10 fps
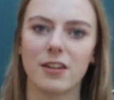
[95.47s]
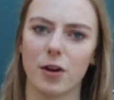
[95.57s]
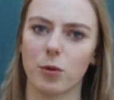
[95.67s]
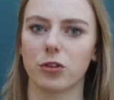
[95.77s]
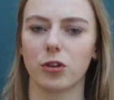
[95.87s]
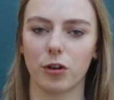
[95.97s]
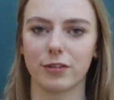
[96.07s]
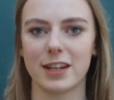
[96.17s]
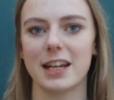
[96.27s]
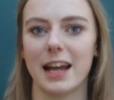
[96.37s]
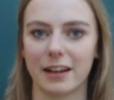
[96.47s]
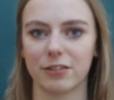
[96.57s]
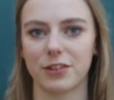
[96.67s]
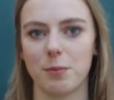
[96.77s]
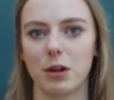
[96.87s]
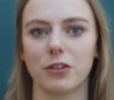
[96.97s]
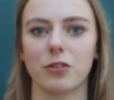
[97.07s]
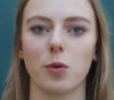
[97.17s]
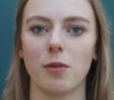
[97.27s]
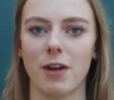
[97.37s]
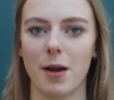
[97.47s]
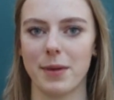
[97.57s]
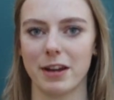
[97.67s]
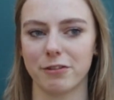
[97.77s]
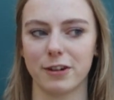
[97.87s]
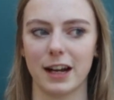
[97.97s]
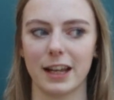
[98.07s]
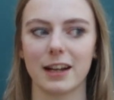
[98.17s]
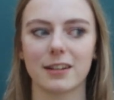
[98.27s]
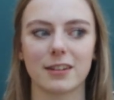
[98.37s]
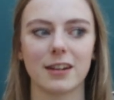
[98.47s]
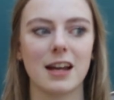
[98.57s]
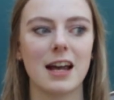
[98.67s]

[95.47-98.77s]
that was sort of tea-length, similar to the one that I made for Alex.